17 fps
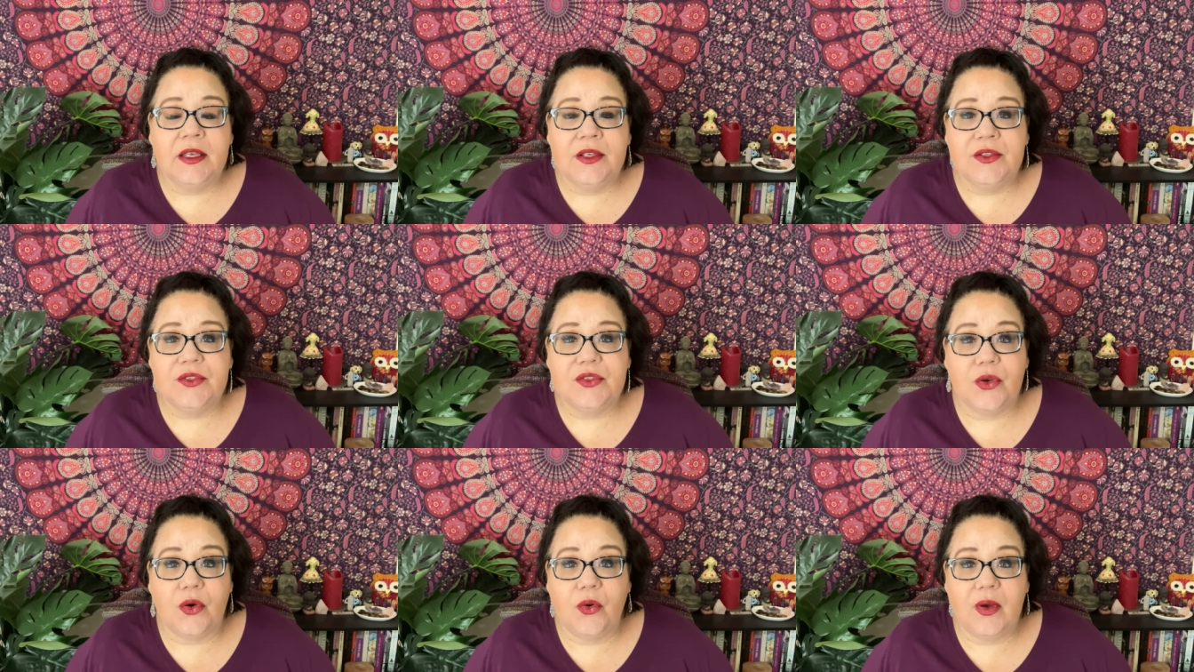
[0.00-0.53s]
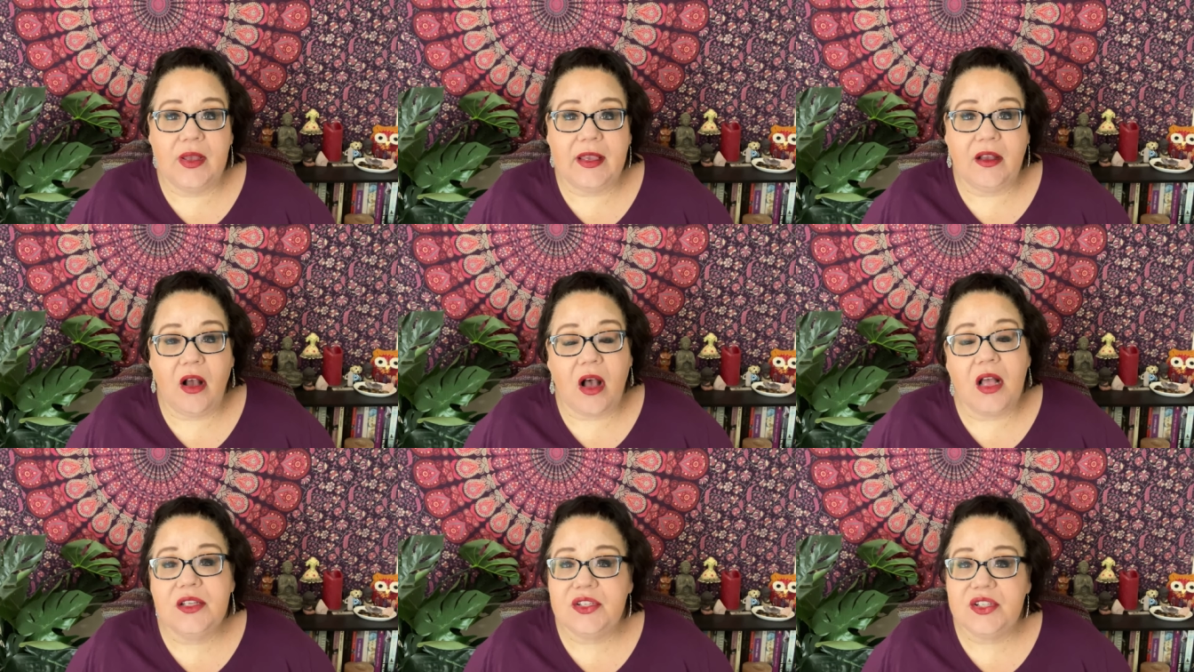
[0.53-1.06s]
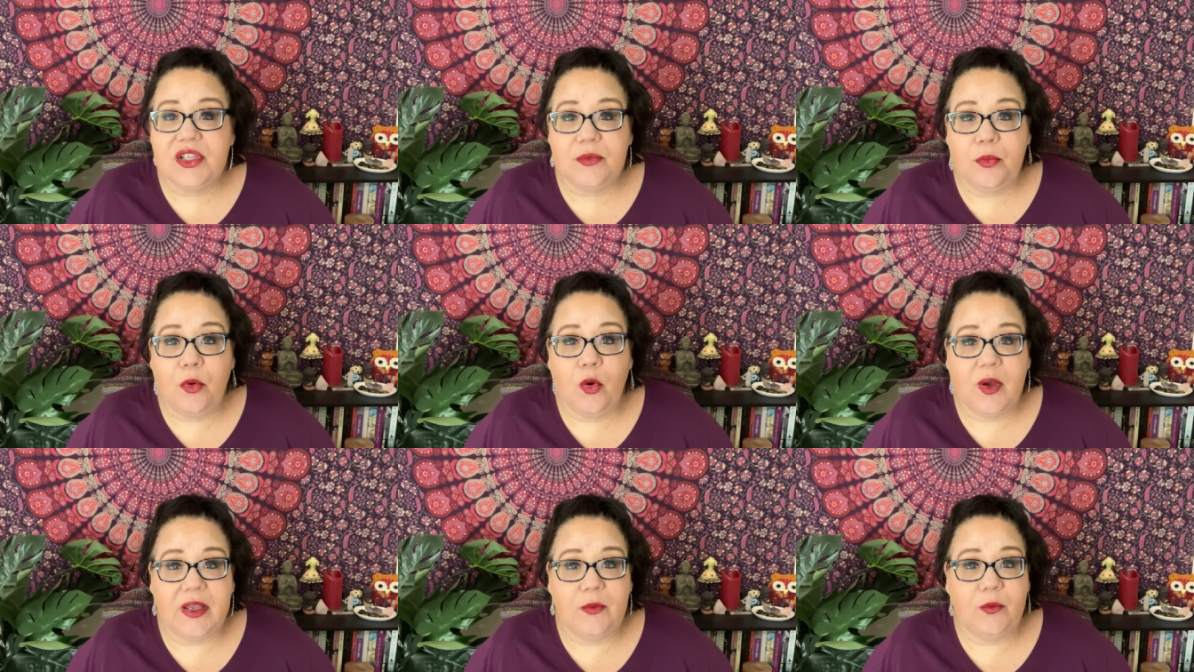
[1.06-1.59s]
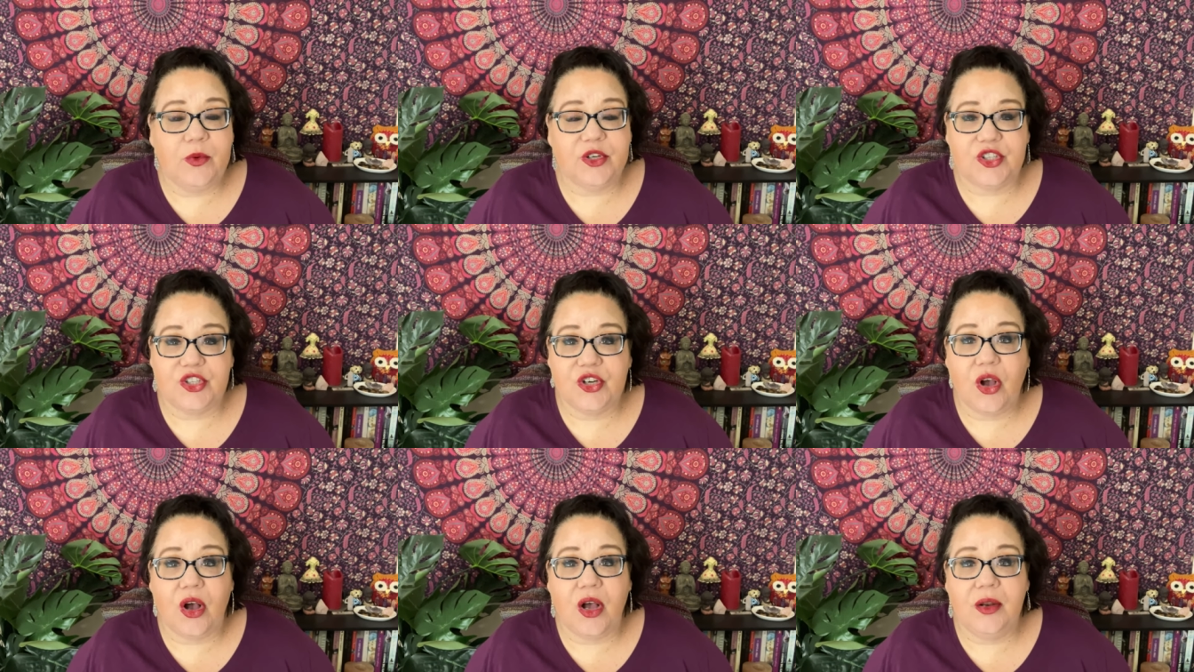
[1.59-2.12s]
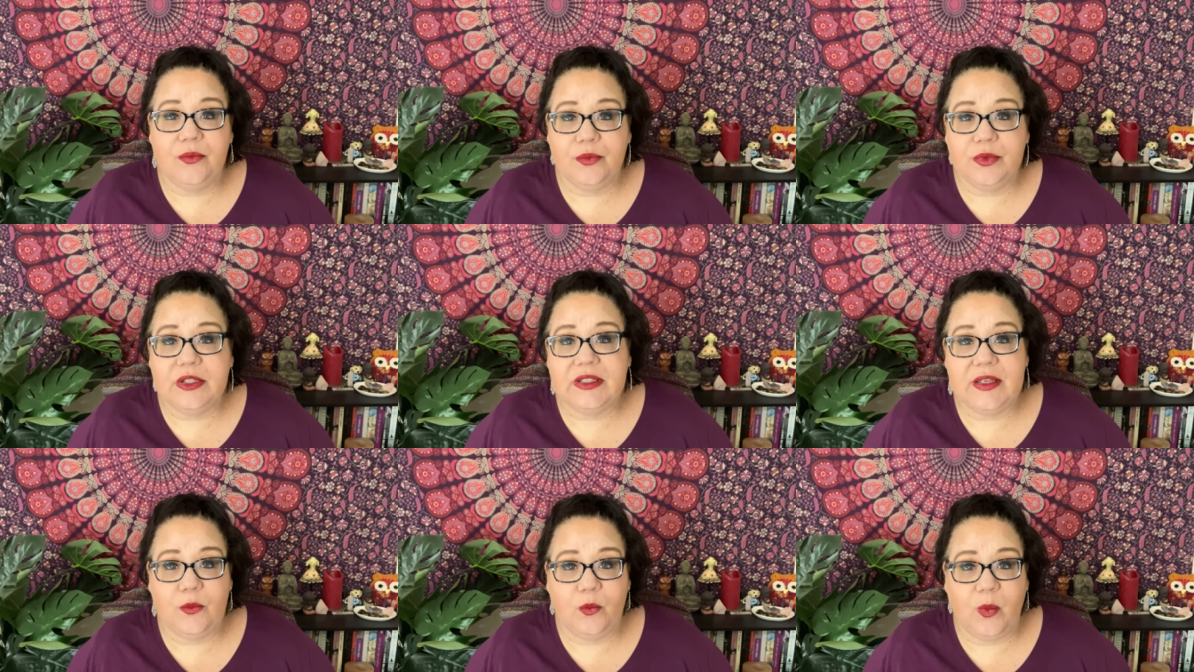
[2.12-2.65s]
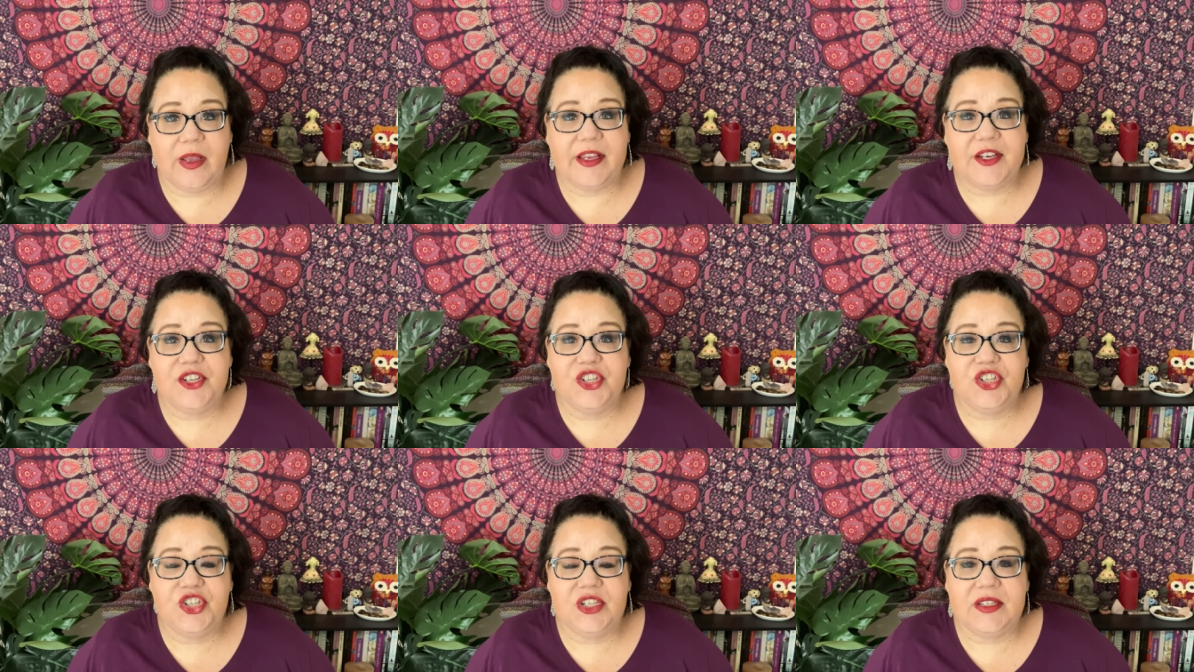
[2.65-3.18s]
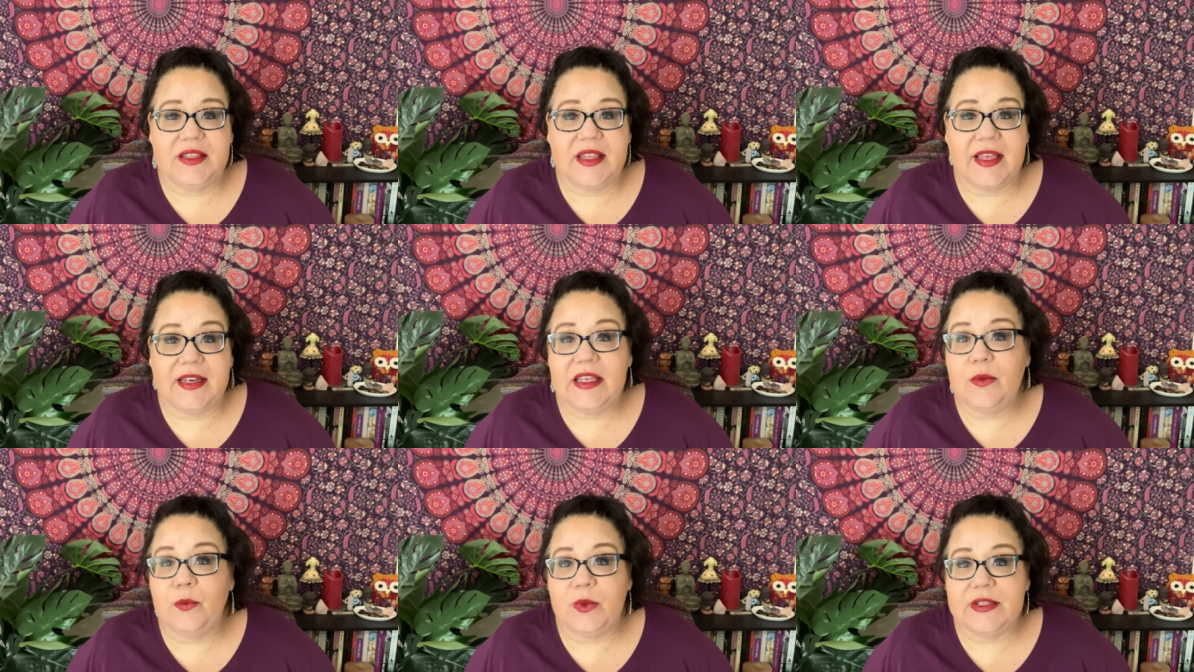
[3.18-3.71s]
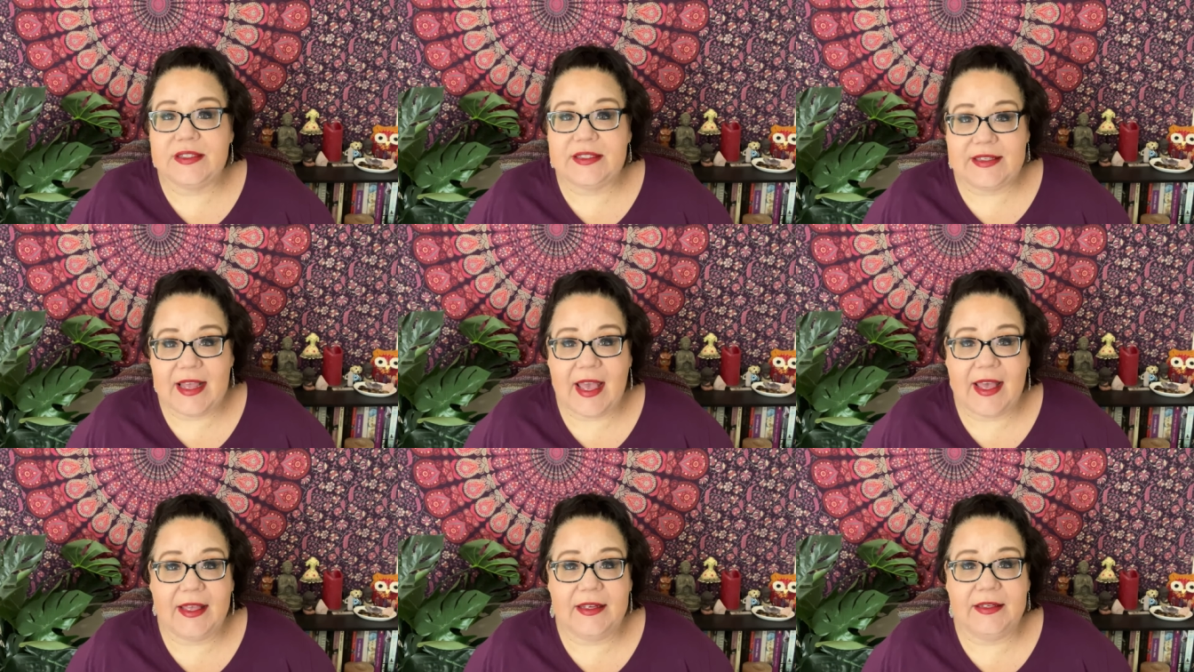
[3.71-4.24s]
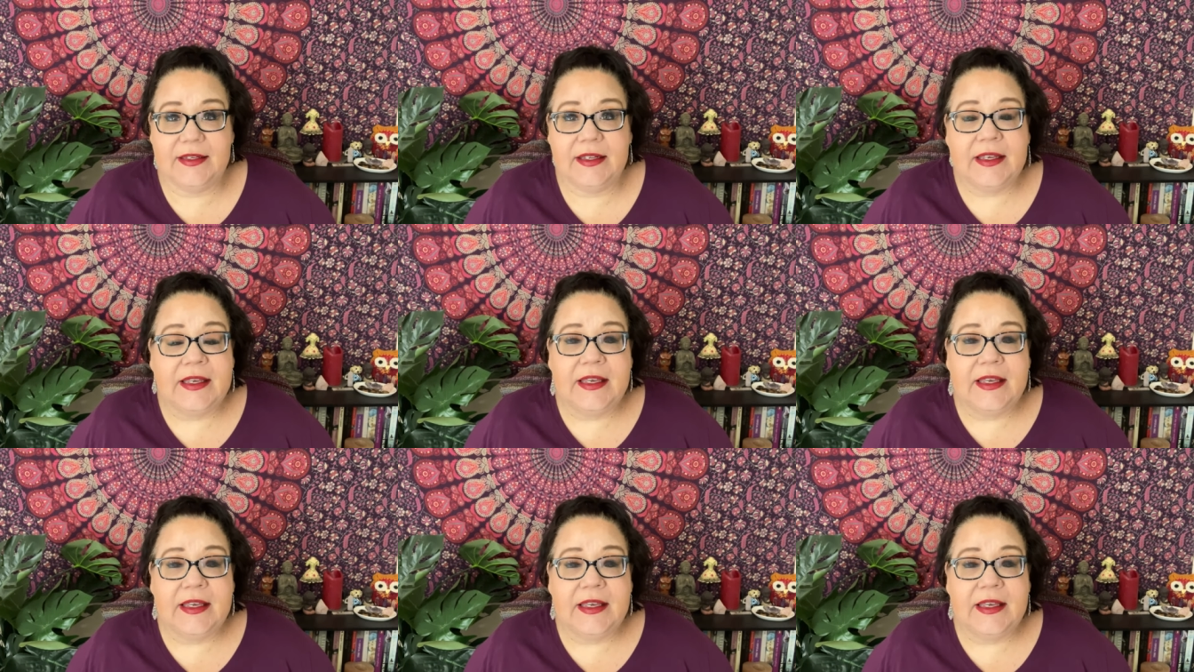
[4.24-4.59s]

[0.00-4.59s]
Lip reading: So it got to the point where Shawn really wished that he was dead